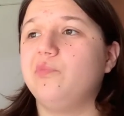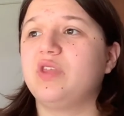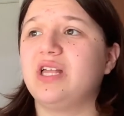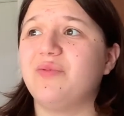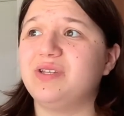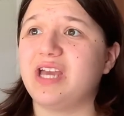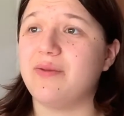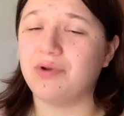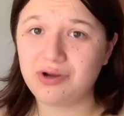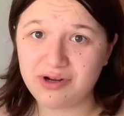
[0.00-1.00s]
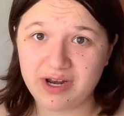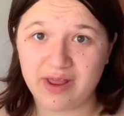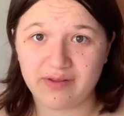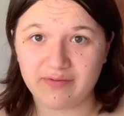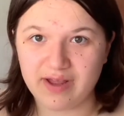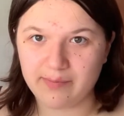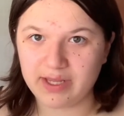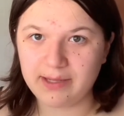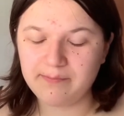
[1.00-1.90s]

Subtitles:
Clementine murdered another family.